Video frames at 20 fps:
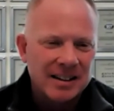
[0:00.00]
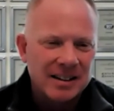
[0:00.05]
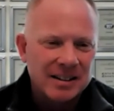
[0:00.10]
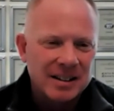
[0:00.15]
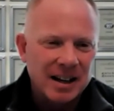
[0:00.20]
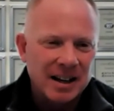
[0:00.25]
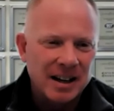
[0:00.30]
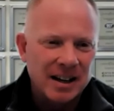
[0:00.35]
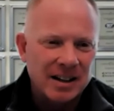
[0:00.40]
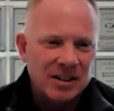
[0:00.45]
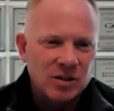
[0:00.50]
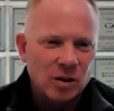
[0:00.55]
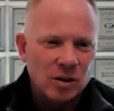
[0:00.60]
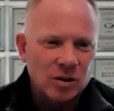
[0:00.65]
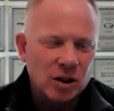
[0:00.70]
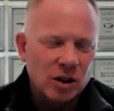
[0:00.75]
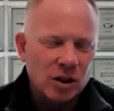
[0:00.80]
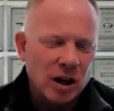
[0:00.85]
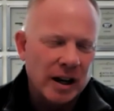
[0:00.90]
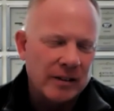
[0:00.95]
getting into
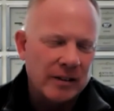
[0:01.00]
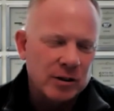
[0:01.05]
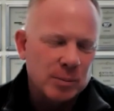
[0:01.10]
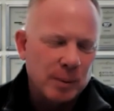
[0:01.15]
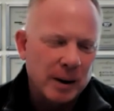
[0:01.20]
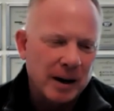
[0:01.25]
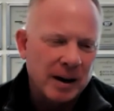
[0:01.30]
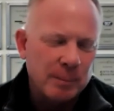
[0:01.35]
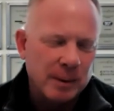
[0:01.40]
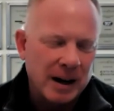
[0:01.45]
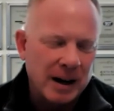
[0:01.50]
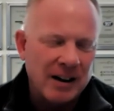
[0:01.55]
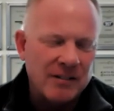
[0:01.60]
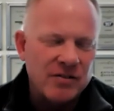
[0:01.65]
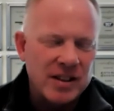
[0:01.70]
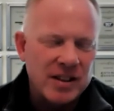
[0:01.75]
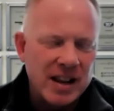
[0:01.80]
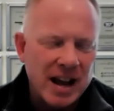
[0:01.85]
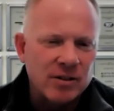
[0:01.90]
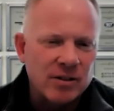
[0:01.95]
alternatives. But I've
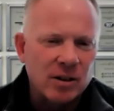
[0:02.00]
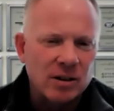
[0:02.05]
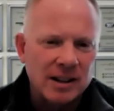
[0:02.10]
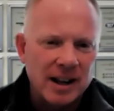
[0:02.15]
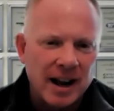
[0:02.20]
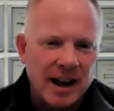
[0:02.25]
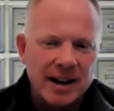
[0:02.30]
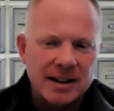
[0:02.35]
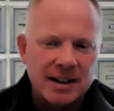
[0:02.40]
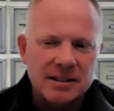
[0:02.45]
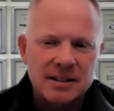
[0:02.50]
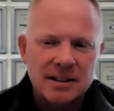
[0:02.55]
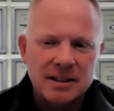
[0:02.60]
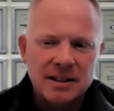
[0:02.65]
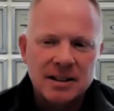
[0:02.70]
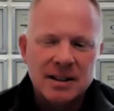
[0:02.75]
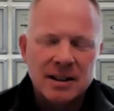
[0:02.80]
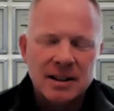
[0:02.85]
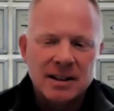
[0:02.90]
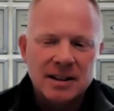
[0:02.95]
never liked
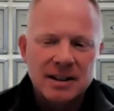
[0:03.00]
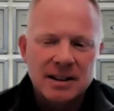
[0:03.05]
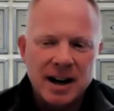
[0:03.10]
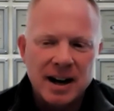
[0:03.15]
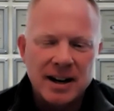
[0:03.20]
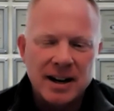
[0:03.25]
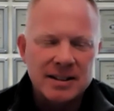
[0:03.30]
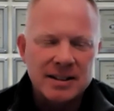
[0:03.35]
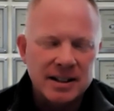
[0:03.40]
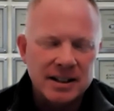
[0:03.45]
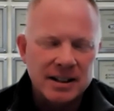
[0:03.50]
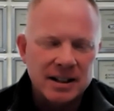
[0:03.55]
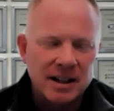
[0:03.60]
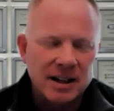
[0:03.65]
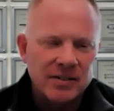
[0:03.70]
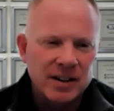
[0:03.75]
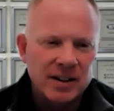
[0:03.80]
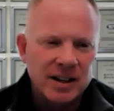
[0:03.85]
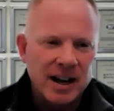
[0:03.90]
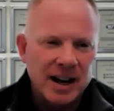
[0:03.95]
the idea
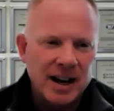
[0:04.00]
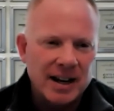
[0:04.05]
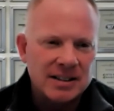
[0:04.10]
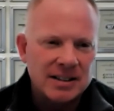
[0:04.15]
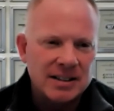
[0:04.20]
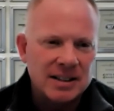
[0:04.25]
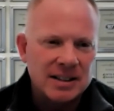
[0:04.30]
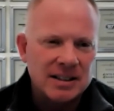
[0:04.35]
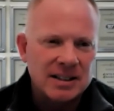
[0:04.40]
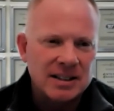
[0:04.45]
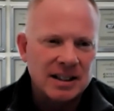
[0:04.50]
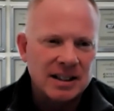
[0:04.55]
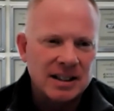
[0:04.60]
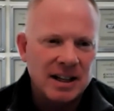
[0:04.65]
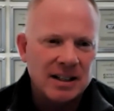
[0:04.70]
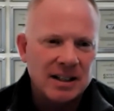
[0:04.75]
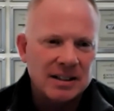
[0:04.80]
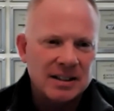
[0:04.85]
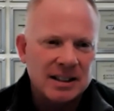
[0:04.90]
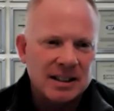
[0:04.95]
of the
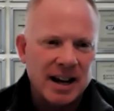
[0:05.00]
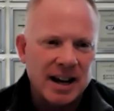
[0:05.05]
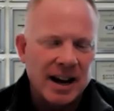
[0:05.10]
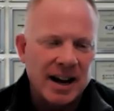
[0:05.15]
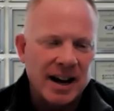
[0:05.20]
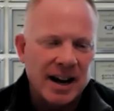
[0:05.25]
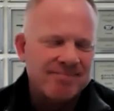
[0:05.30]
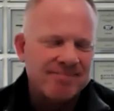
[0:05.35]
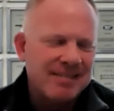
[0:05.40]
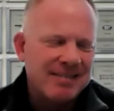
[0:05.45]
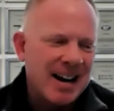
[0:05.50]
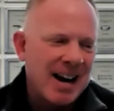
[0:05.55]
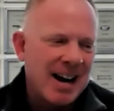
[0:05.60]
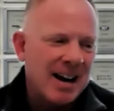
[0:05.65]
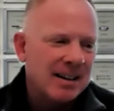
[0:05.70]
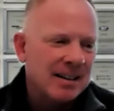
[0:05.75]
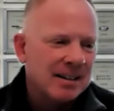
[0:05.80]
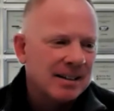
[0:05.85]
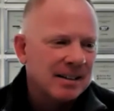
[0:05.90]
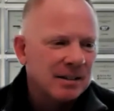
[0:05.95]
SEC saying,
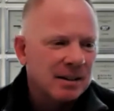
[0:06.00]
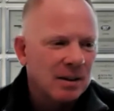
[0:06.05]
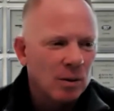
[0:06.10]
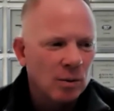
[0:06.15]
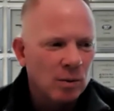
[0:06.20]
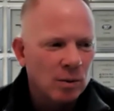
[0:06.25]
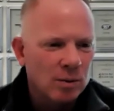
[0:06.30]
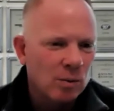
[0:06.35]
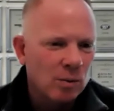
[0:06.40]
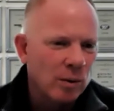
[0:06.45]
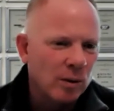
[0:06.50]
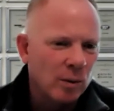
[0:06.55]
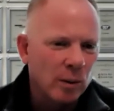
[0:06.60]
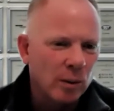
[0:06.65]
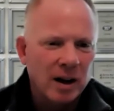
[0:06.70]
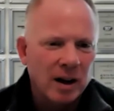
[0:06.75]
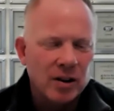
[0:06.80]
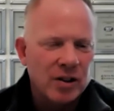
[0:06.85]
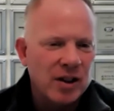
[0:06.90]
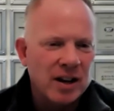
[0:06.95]
we
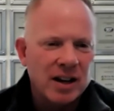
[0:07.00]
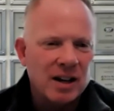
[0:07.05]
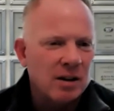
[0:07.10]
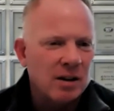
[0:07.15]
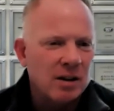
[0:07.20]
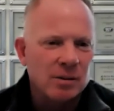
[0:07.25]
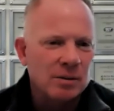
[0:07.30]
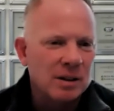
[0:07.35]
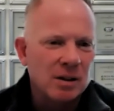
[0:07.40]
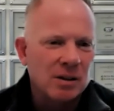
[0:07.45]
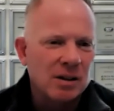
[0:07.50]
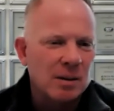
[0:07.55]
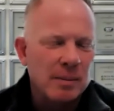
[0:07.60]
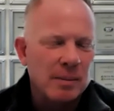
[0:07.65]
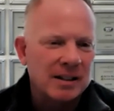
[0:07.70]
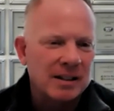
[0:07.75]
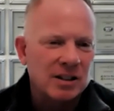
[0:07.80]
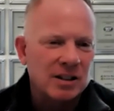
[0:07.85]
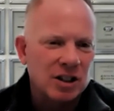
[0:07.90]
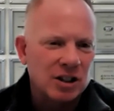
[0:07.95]
don't think you can
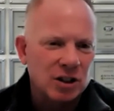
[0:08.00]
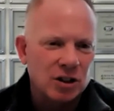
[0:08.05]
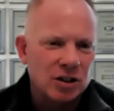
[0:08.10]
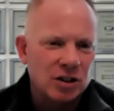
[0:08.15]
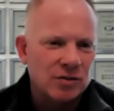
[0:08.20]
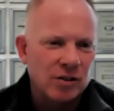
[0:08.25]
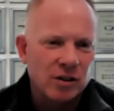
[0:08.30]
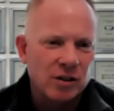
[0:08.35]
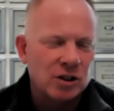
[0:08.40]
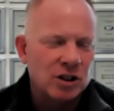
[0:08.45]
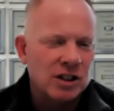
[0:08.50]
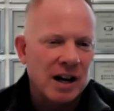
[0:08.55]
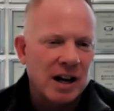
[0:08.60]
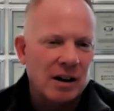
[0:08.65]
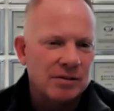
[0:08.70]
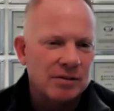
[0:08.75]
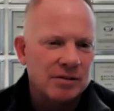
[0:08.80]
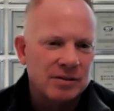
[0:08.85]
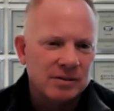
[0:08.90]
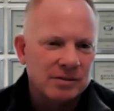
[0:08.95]
make decisions for
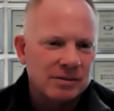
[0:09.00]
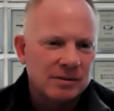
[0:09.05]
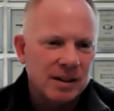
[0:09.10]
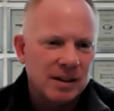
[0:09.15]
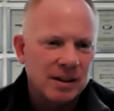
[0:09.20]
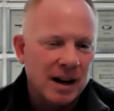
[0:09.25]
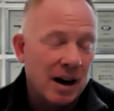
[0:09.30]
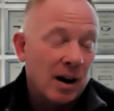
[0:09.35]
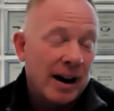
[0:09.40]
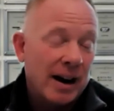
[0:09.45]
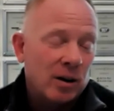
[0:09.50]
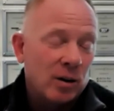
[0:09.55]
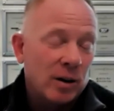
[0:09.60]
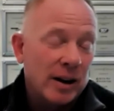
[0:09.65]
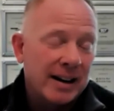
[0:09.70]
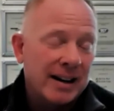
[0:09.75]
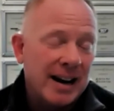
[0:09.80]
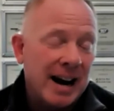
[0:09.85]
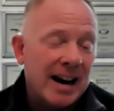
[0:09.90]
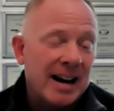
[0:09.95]
yourself. I don't
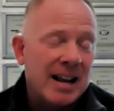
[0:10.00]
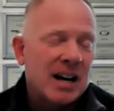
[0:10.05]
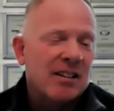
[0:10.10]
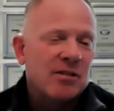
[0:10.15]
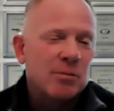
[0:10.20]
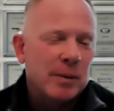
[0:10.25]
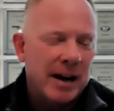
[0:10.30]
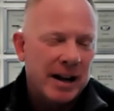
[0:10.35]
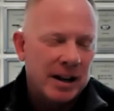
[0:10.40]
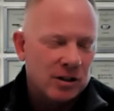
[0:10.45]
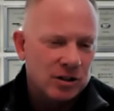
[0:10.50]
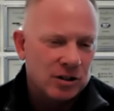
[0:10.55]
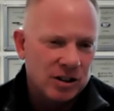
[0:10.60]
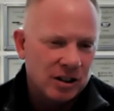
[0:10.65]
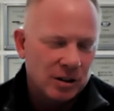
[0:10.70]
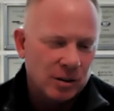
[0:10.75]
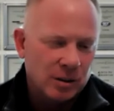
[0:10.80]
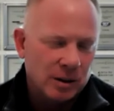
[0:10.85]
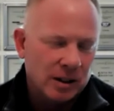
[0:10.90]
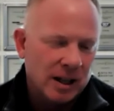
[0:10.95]
like any government
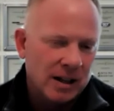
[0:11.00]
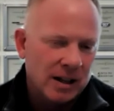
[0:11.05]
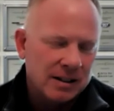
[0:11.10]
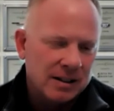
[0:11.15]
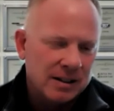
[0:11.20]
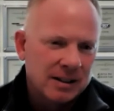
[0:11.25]
agency doing that.